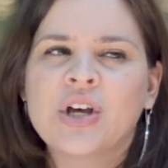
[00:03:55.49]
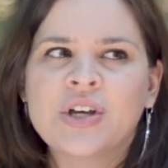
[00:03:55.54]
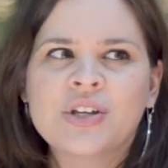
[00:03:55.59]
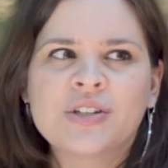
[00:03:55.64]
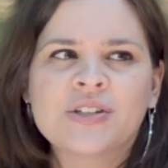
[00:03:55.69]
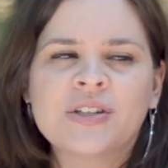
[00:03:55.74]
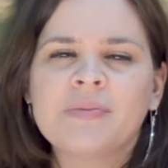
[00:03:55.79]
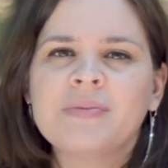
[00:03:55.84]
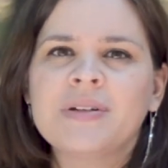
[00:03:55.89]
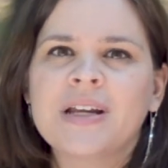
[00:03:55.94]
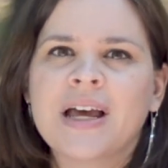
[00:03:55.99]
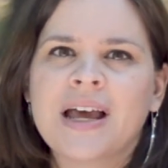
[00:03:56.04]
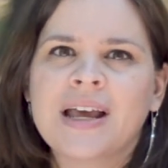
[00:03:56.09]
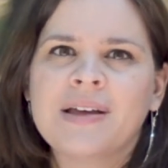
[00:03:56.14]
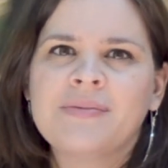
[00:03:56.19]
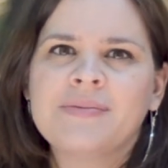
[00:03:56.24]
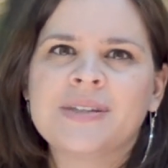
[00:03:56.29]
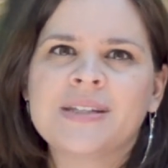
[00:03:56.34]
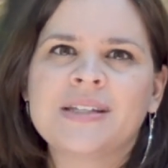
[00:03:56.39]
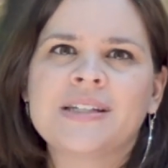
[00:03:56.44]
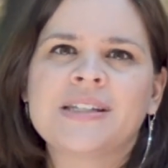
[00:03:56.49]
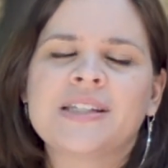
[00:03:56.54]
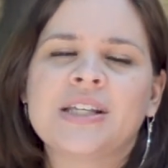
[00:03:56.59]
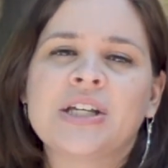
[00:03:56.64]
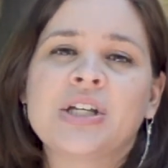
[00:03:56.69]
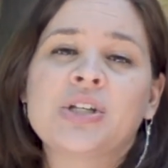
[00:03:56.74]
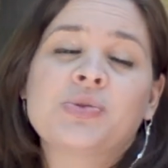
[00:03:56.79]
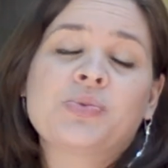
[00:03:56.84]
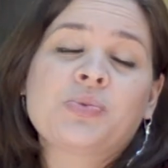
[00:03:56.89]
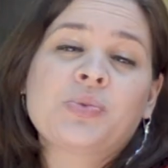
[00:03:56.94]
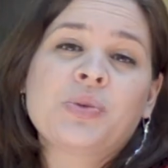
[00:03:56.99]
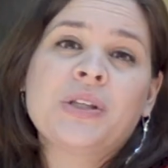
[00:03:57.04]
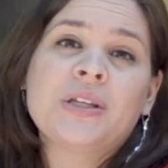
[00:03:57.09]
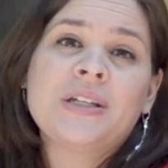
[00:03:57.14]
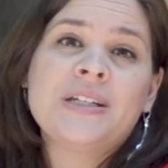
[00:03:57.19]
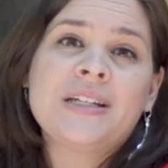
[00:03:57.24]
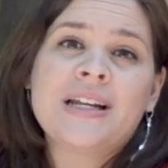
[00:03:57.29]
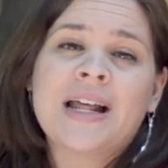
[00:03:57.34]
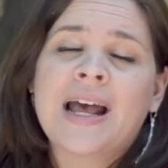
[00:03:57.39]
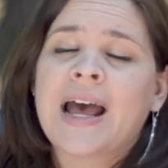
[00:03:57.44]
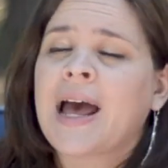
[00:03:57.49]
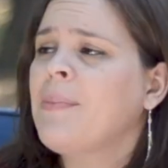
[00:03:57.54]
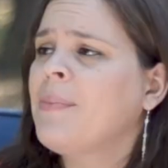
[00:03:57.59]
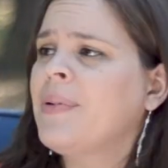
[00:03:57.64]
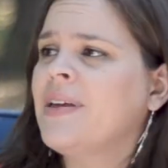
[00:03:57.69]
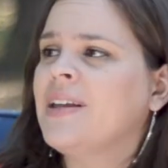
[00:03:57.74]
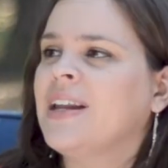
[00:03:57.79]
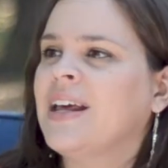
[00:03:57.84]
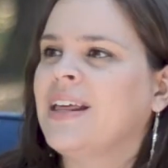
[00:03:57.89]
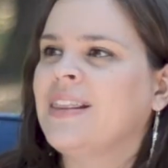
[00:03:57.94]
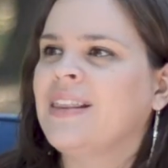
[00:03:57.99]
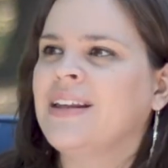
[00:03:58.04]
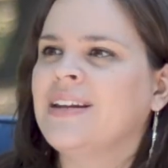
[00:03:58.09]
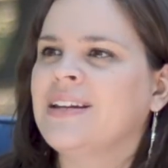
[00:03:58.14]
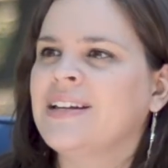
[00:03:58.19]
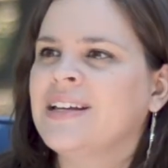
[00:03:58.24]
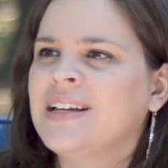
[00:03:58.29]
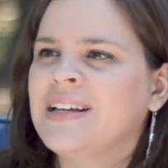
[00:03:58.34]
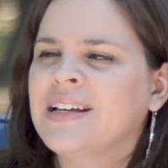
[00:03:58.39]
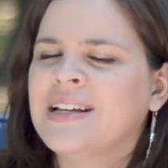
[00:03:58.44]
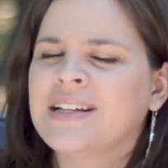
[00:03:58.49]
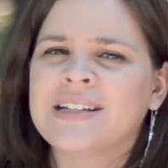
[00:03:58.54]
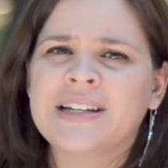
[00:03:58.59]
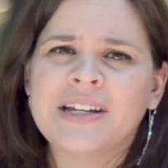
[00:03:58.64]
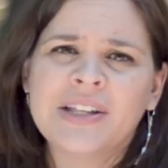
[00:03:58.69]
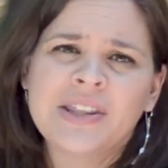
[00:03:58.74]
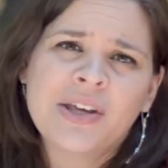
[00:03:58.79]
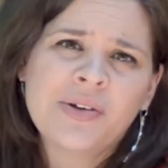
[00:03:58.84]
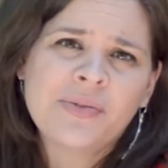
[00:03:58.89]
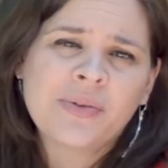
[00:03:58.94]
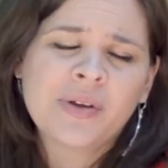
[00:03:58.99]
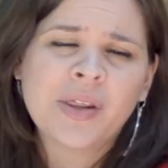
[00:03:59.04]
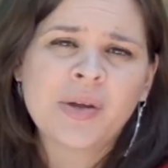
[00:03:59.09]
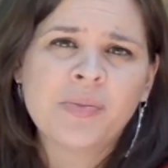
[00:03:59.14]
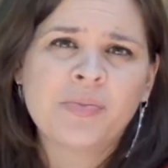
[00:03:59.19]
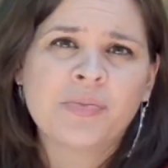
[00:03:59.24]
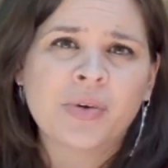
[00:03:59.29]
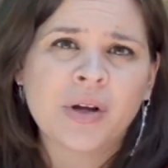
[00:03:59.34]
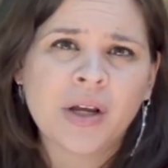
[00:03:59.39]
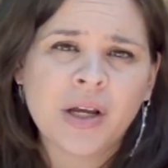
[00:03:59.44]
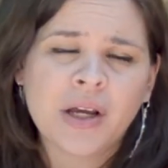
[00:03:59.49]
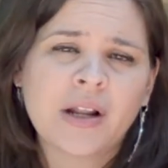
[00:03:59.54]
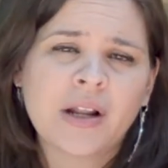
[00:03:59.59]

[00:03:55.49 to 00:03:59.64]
Sometimes these things really did happen, and then didn't they really bring it